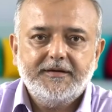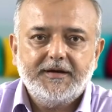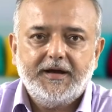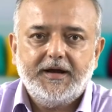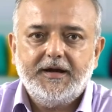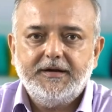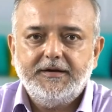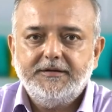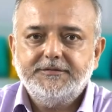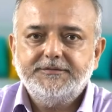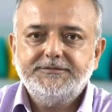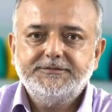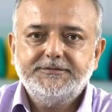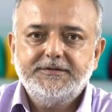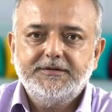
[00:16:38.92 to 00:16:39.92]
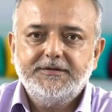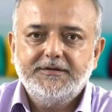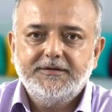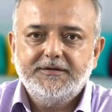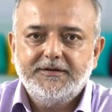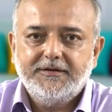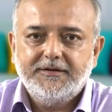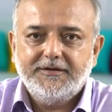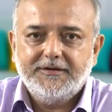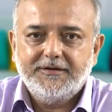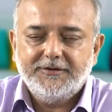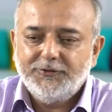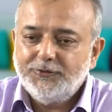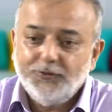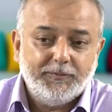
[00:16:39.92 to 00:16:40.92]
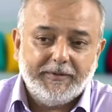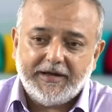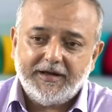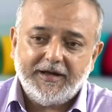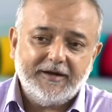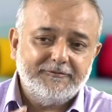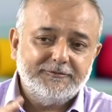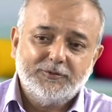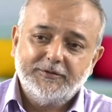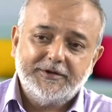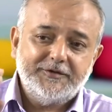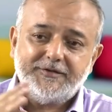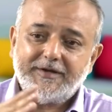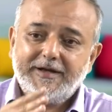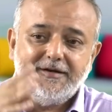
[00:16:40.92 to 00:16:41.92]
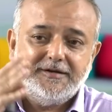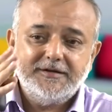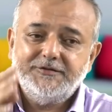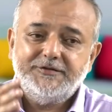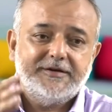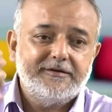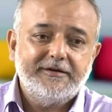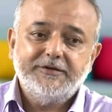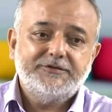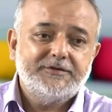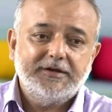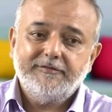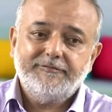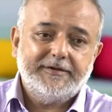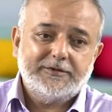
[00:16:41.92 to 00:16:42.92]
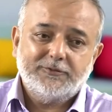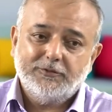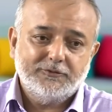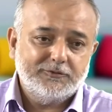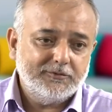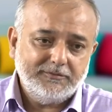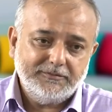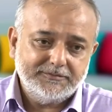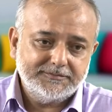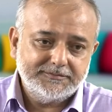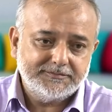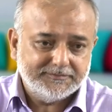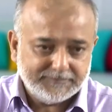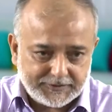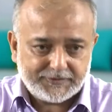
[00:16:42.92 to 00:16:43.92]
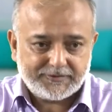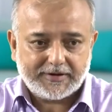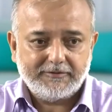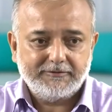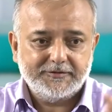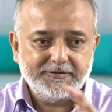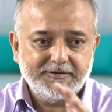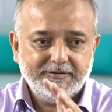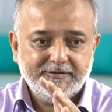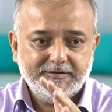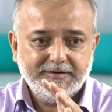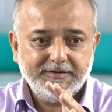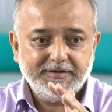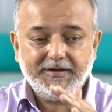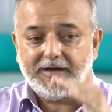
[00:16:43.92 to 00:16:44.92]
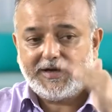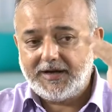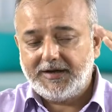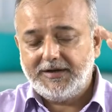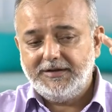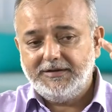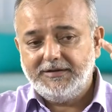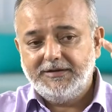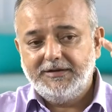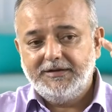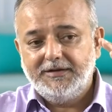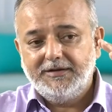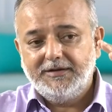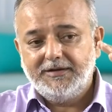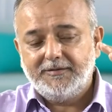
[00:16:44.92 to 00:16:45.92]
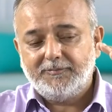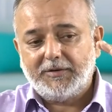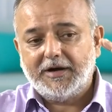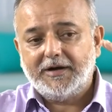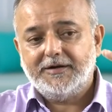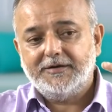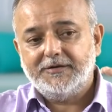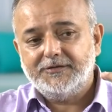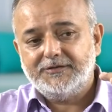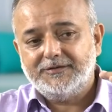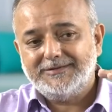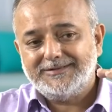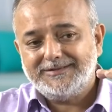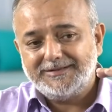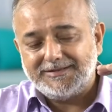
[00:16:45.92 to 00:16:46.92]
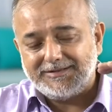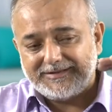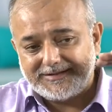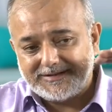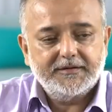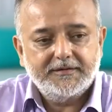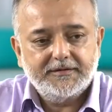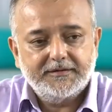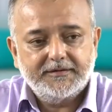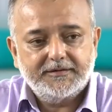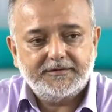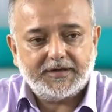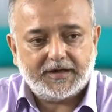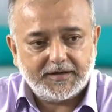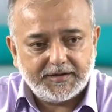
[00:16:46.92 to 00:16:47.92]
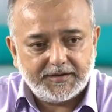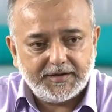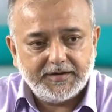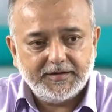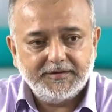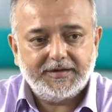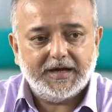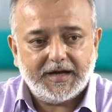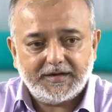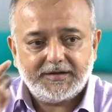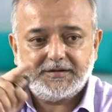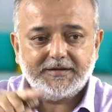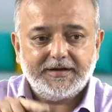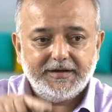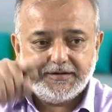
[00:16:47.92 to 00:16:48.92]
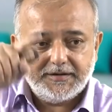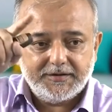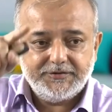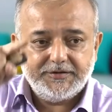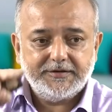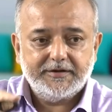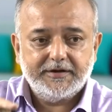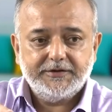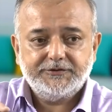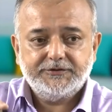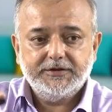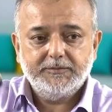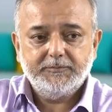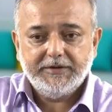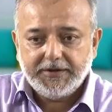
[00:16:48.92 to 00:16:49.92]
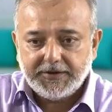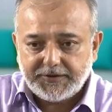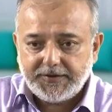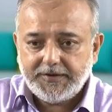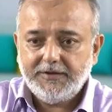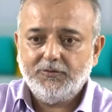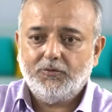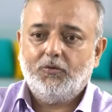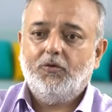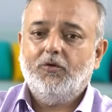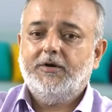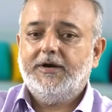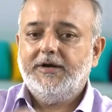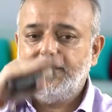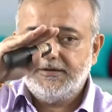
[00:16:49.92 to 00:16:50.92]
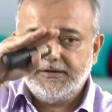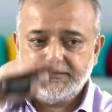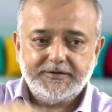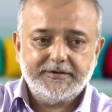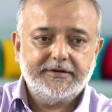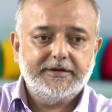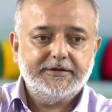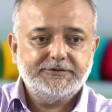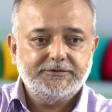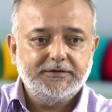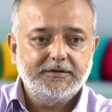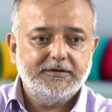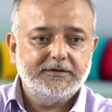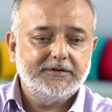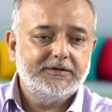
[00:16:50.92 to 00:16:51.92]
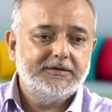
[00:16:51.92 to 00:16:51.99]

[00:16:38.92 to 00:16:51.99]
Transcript: and you may have noticed intergenerational effect also which traverses and marketers targeting that intergenerationality or intergenerational